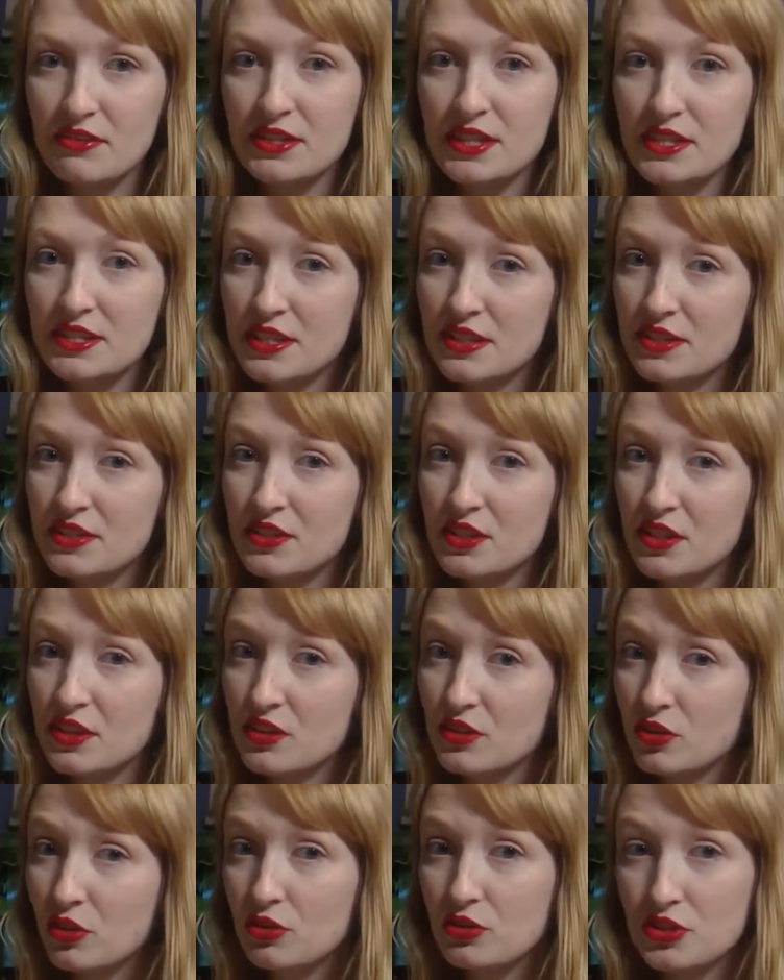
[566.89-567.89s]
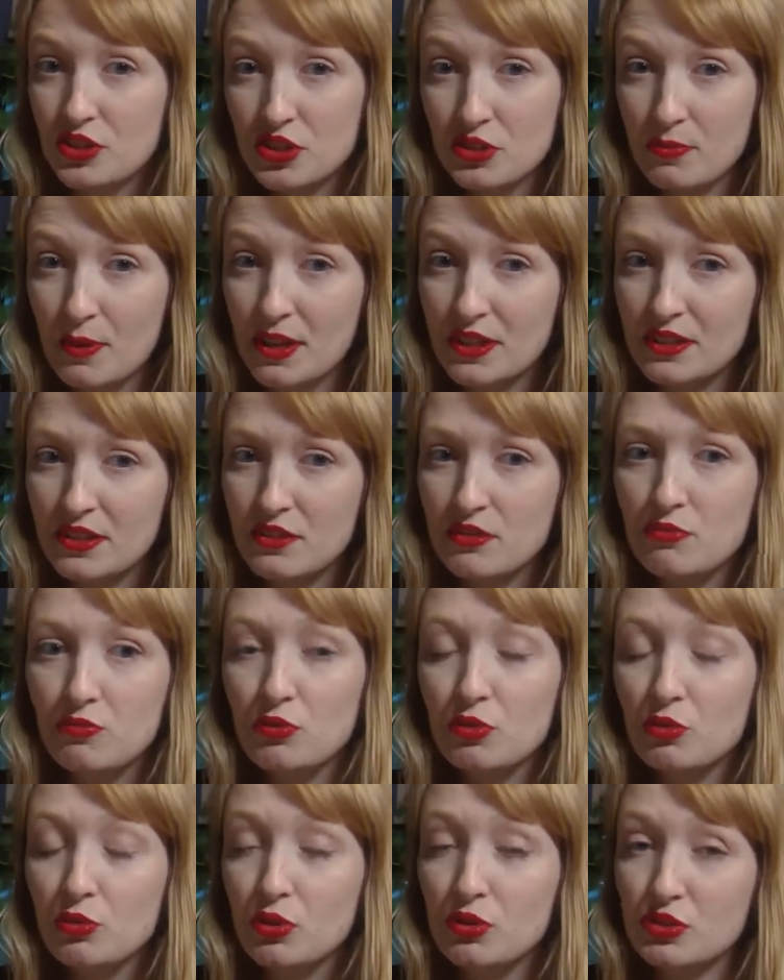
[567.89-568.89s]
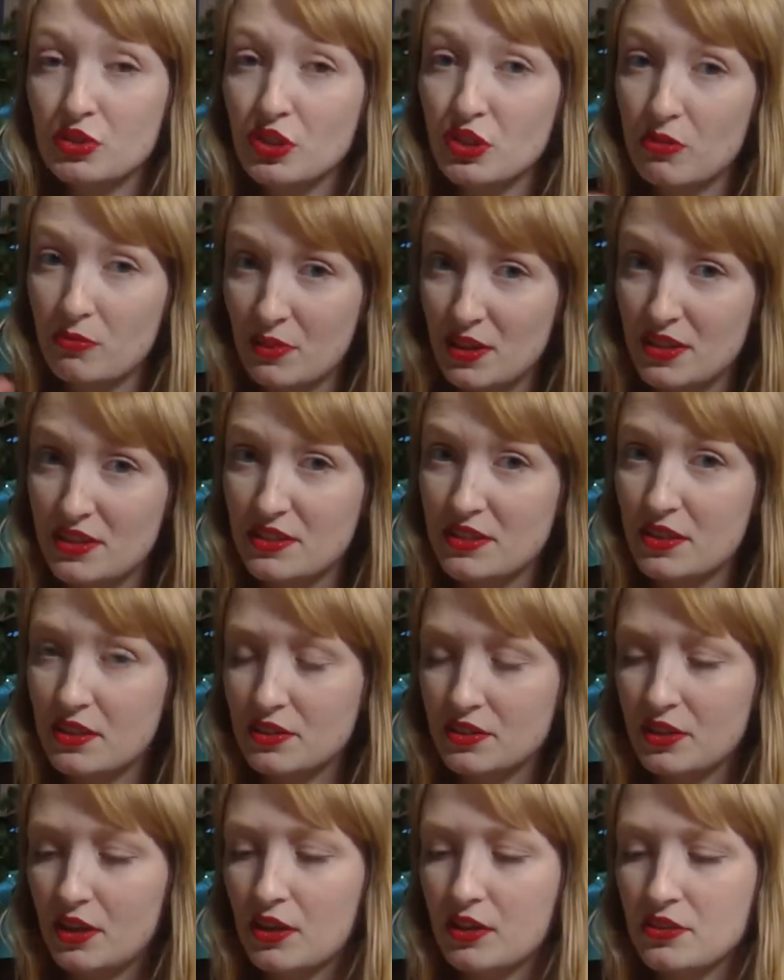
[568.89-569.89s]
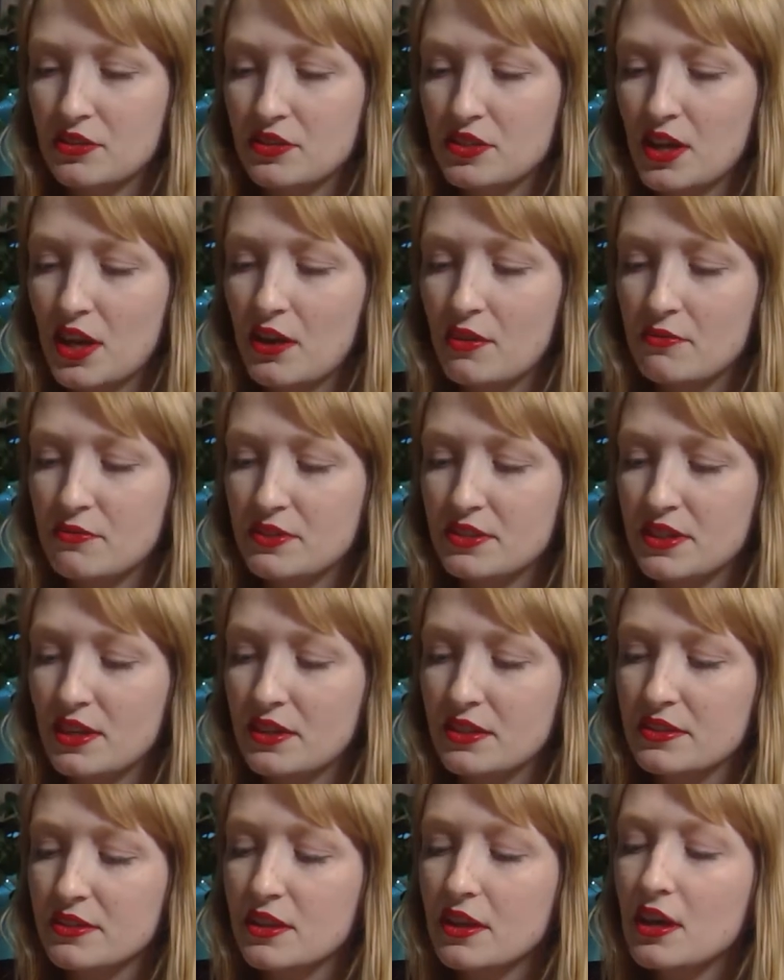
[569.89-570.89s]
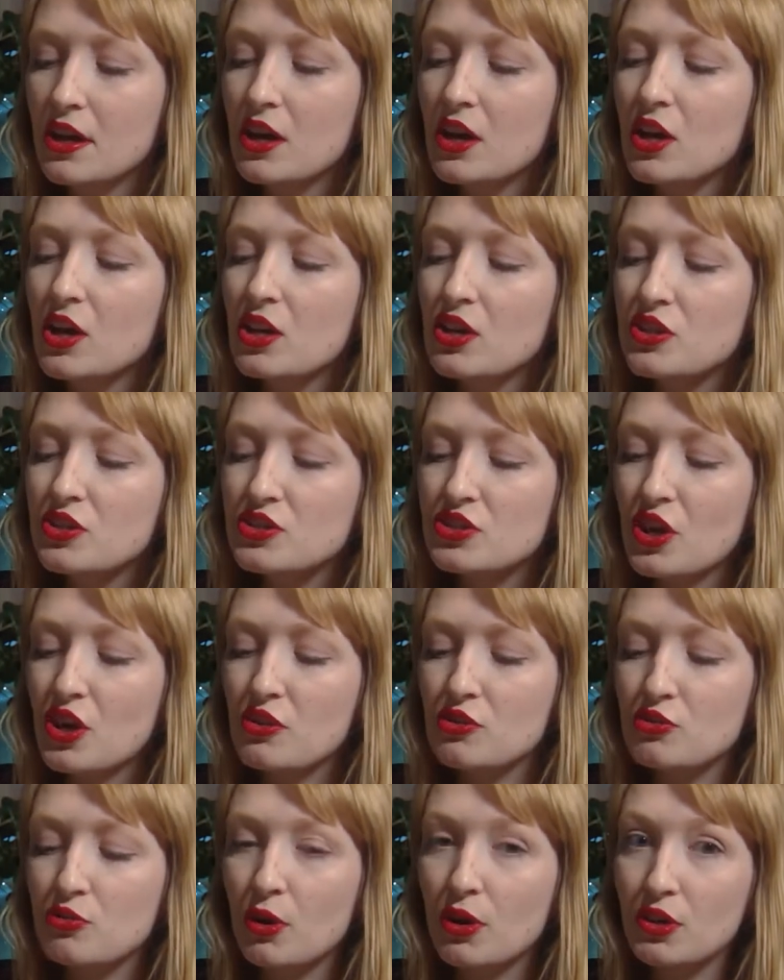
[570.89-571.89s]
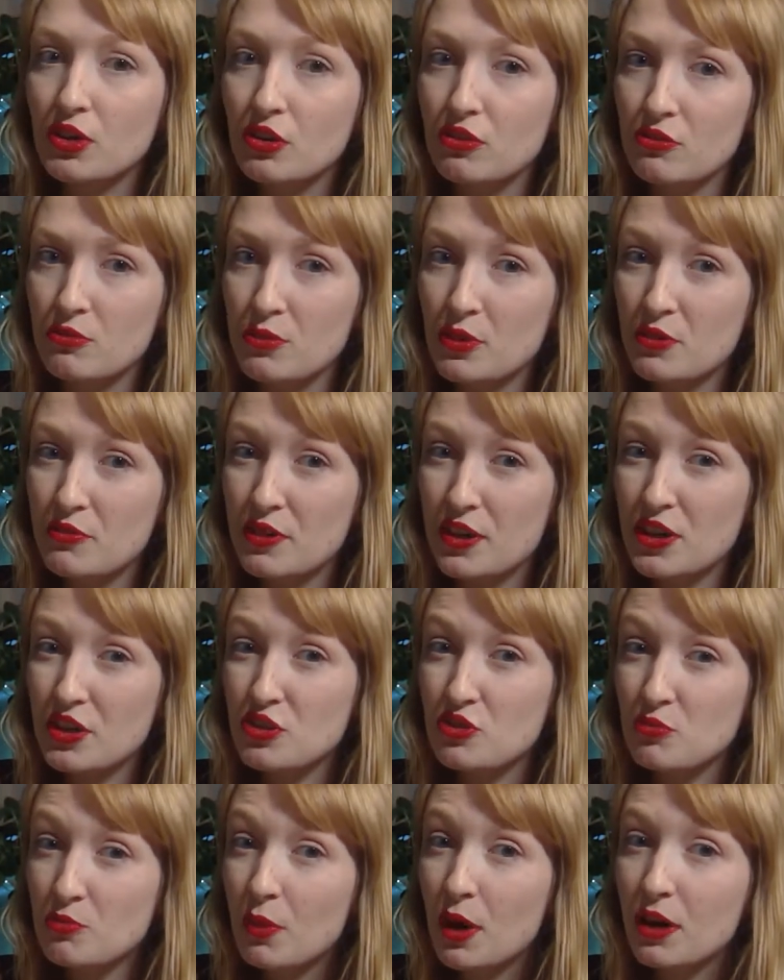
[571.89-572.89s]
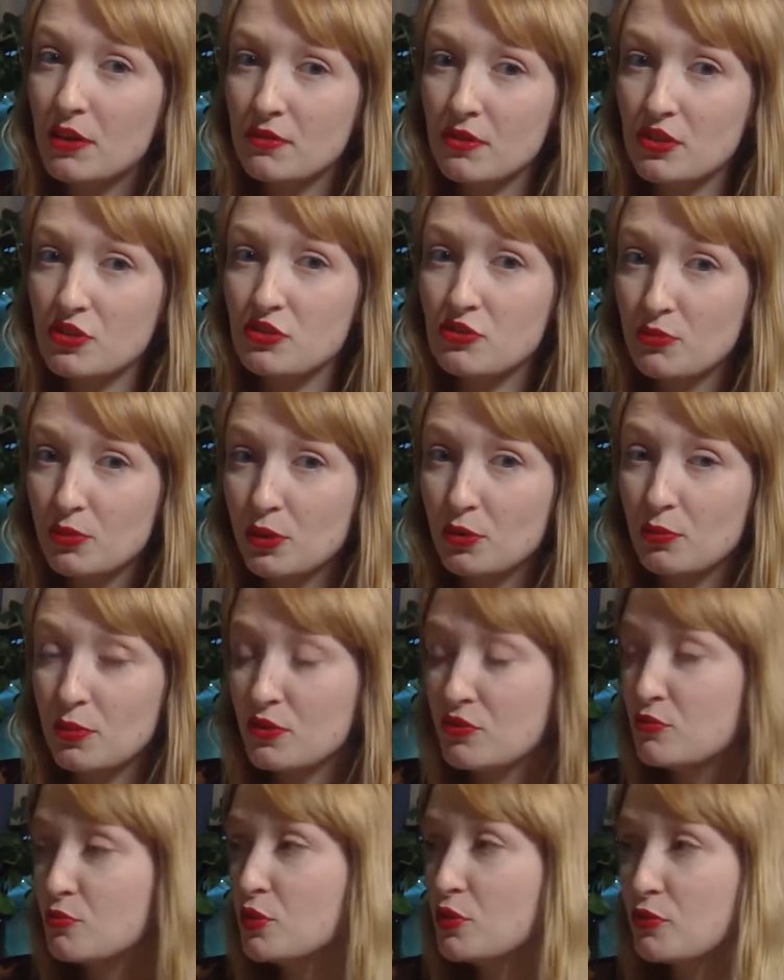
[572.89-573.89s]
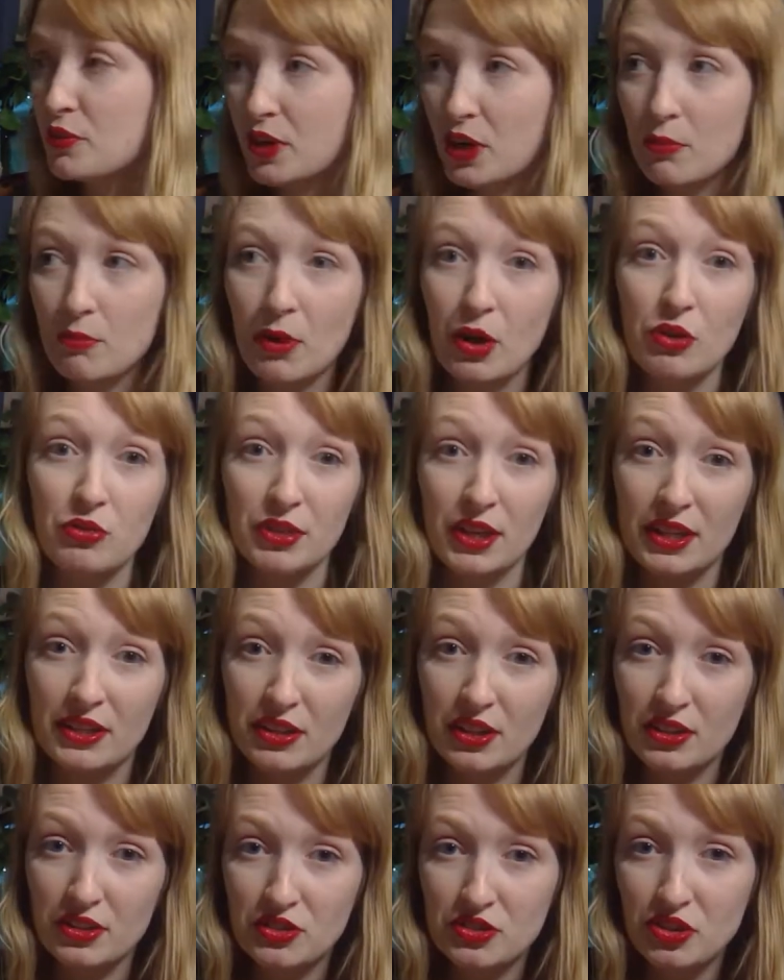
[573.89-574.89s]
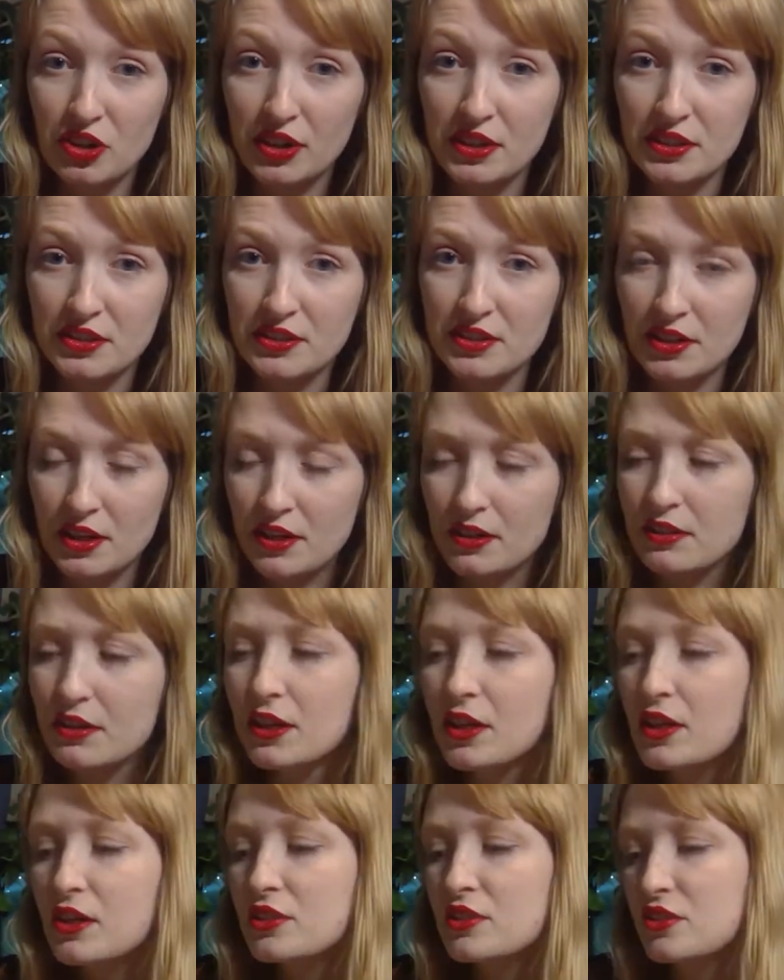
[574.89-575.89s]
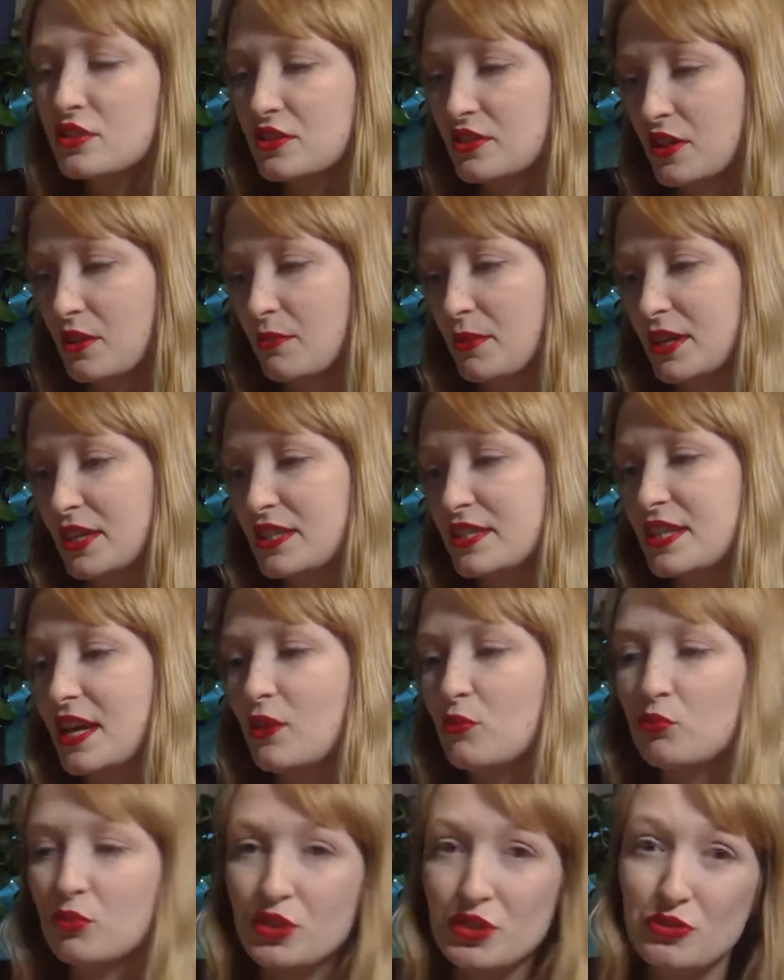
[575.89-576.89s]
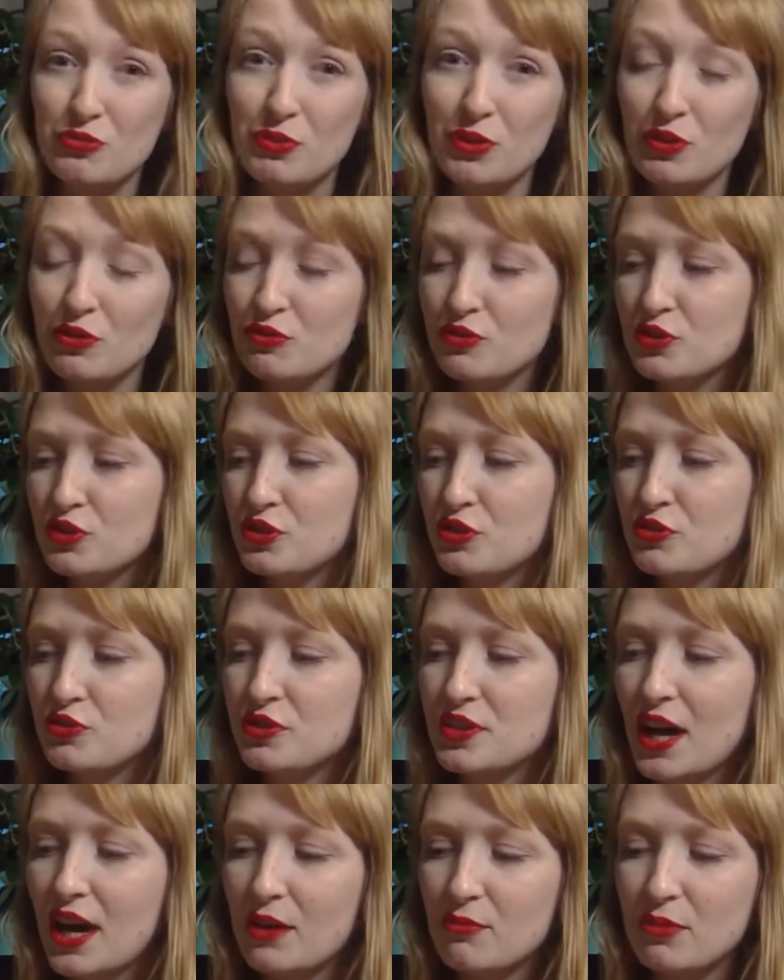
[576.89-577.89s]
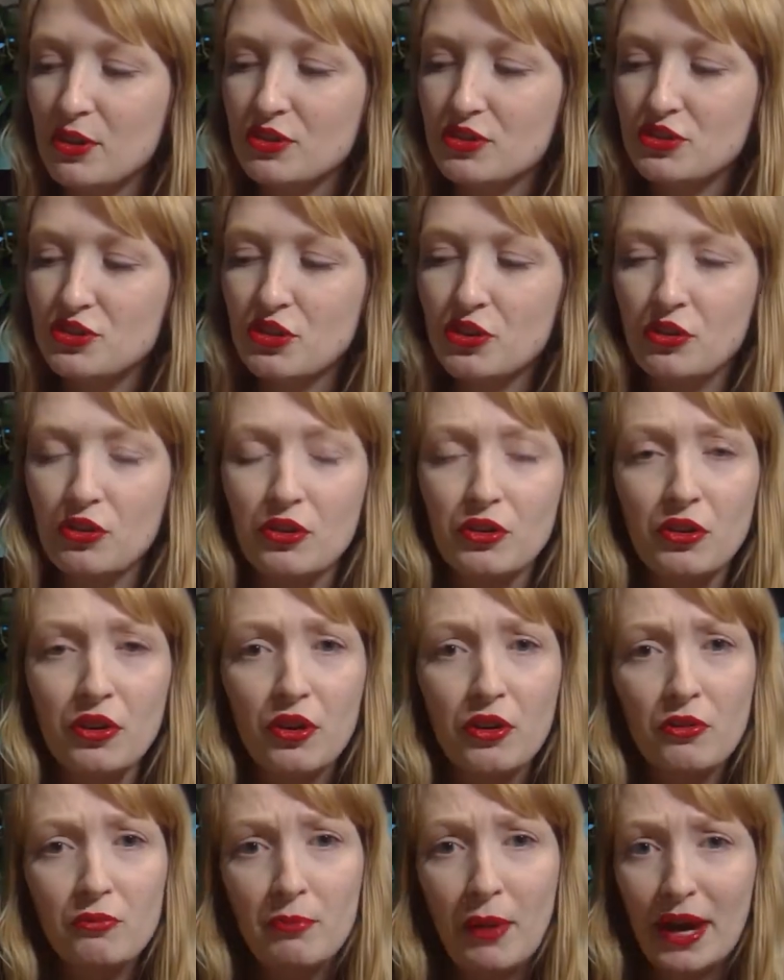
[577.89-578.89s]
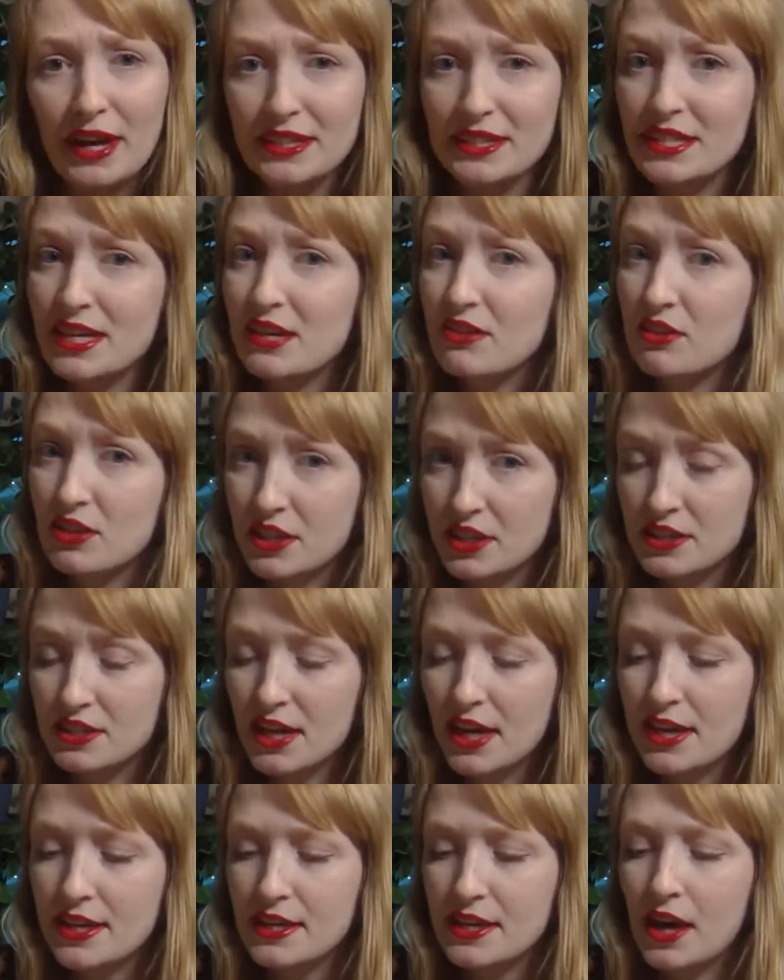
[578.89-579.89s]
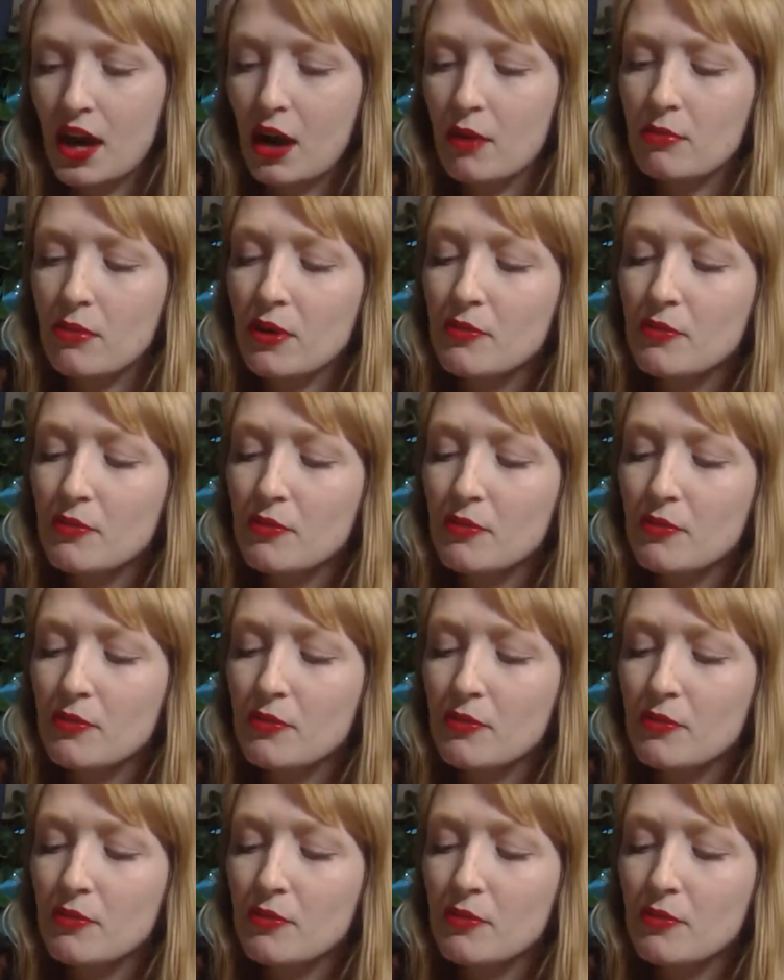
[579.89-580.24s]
This is not suspended in the water column, it's stuck to hard surfaces. So you are not removing, you will be removing ammonia and nitrites though, to some extent, which will reduce how much your bacteria can take up.